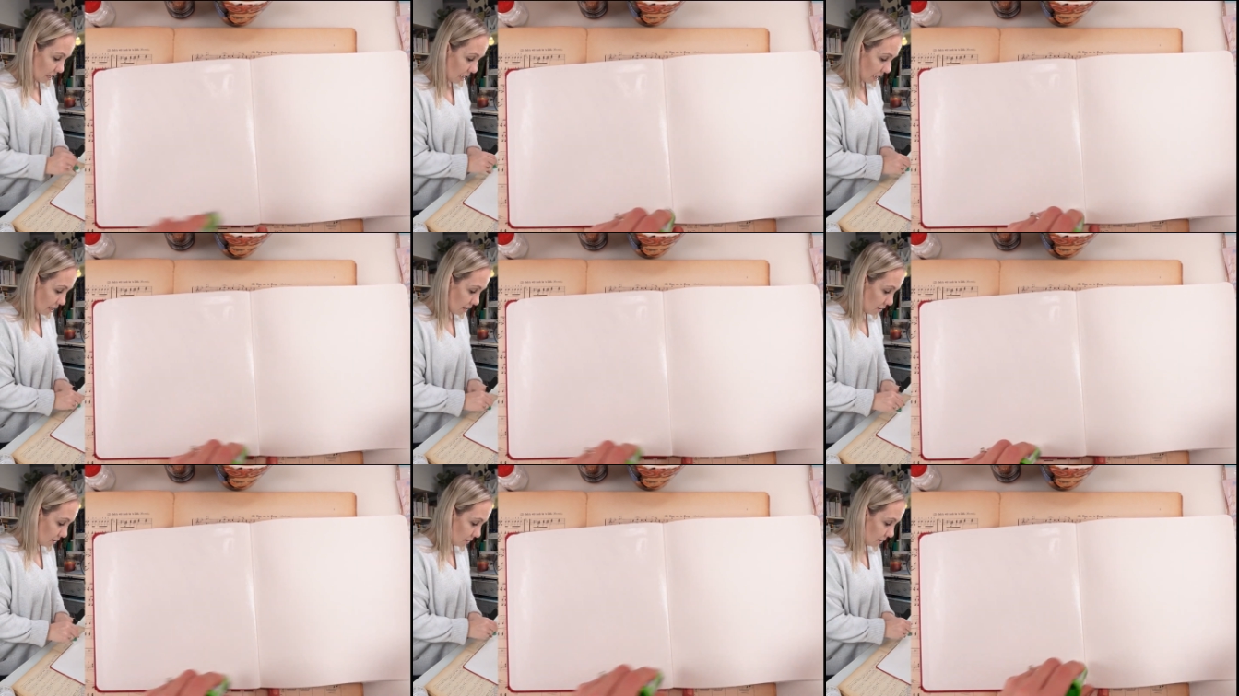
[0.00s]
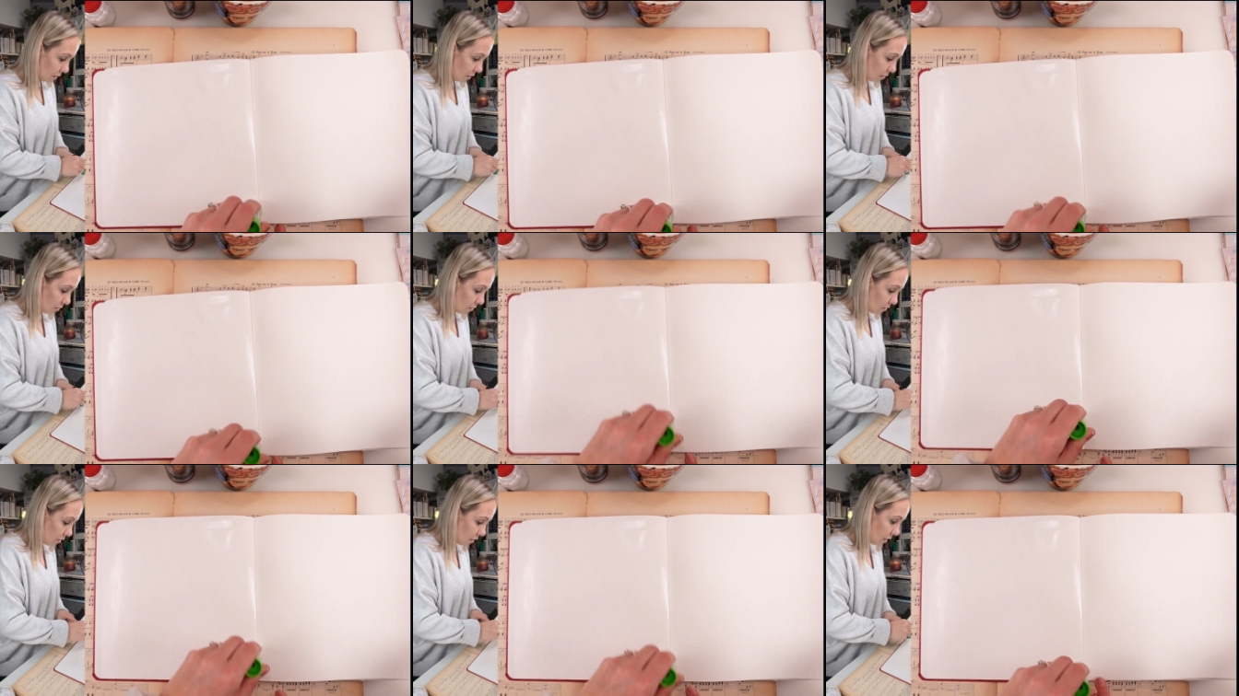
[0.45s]
I used
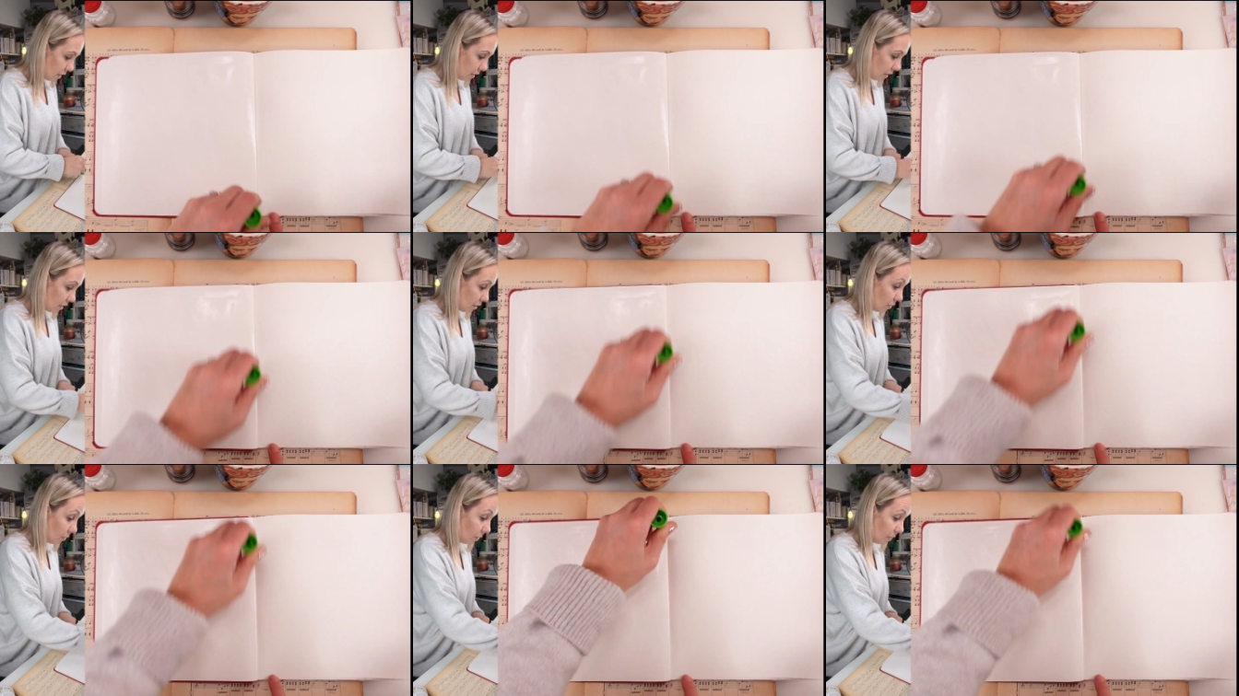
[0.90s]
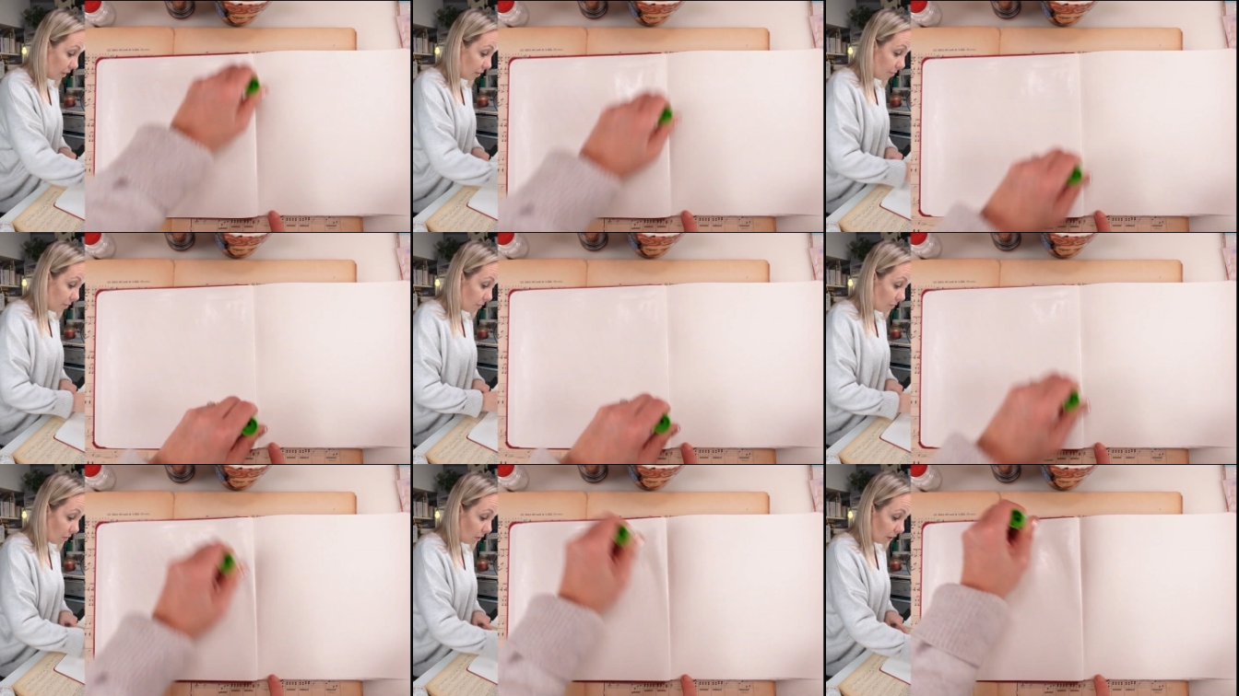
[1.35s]
to and still will
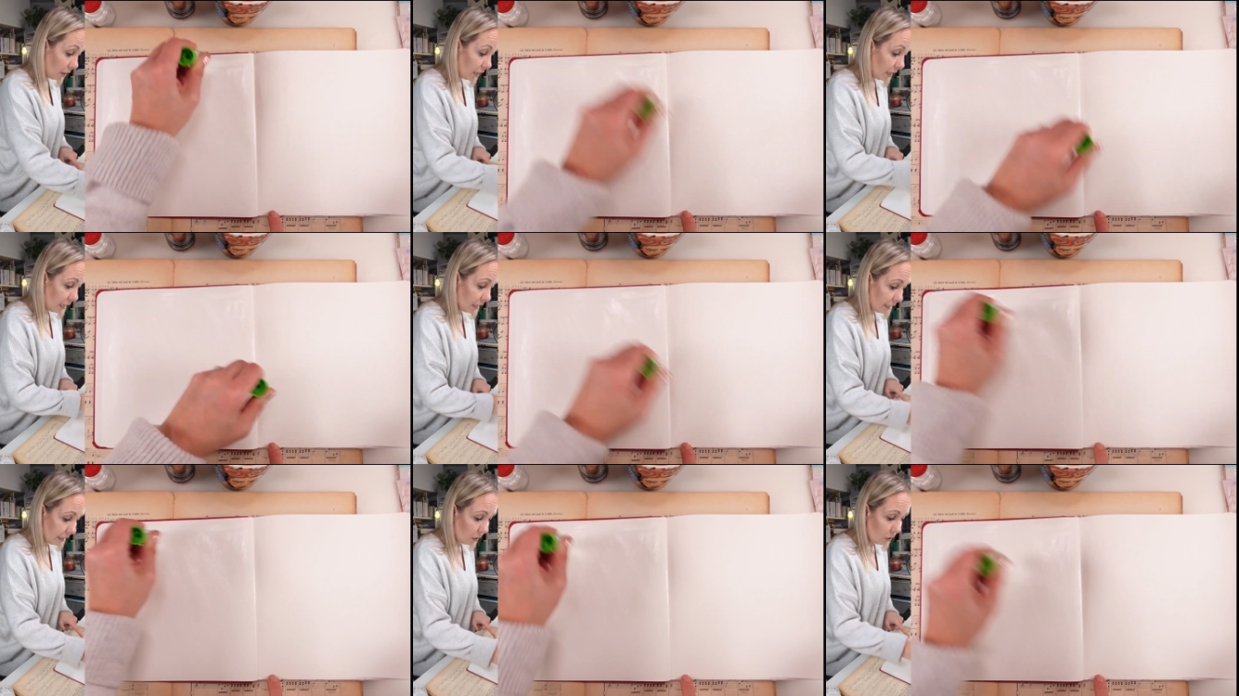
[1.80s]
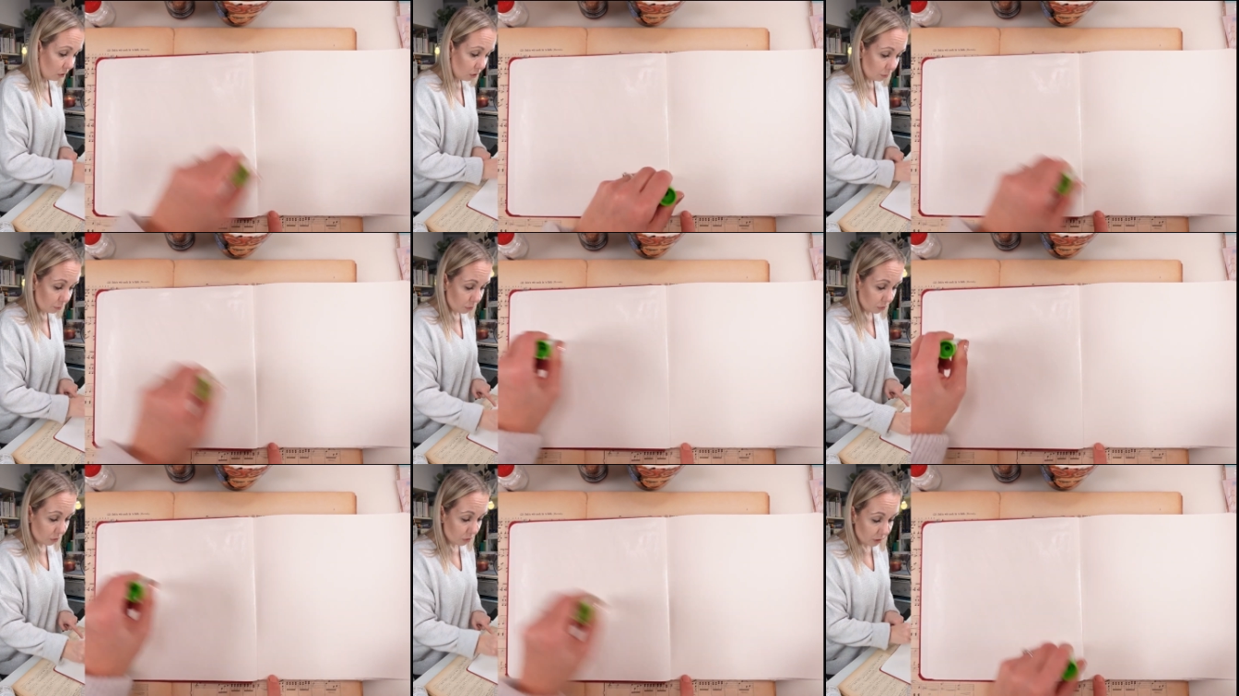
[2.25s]
be working in
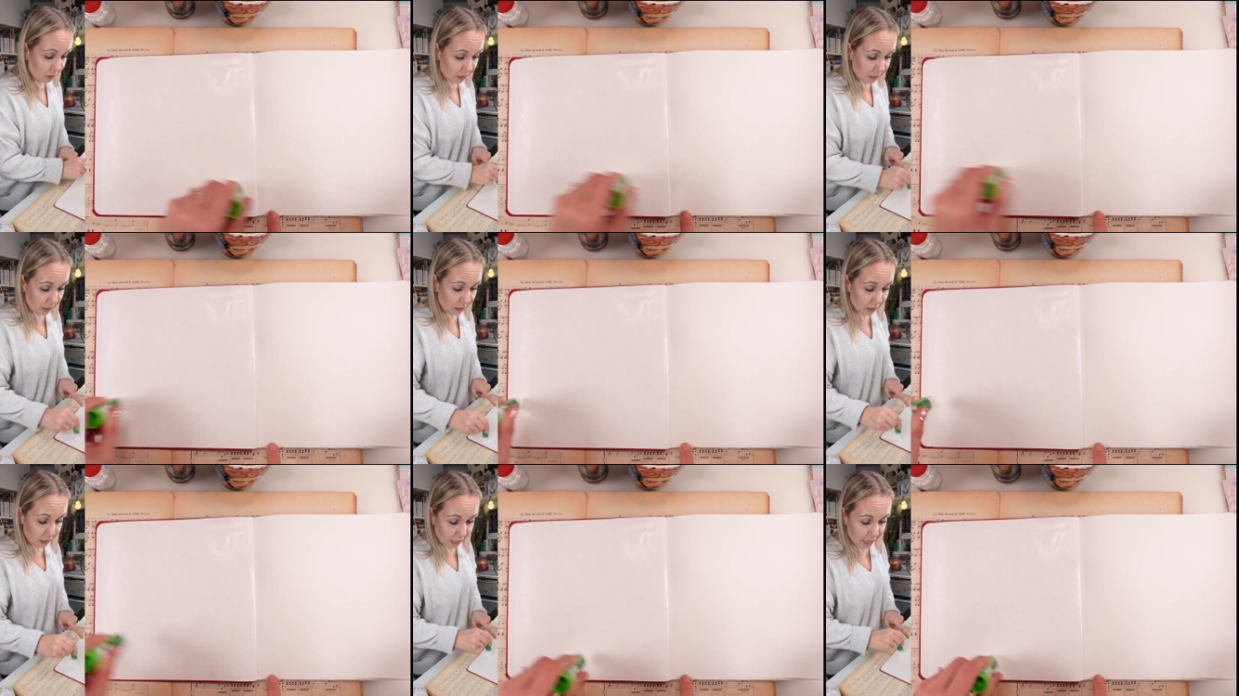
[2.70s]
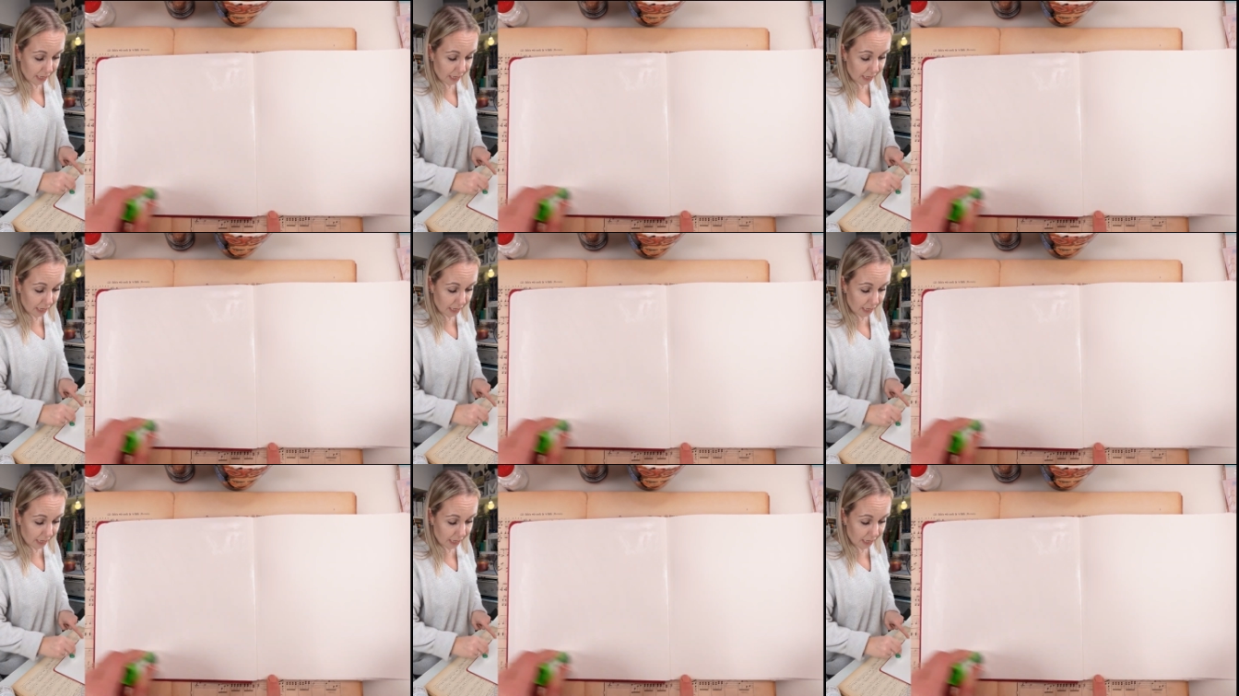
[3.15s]
old books,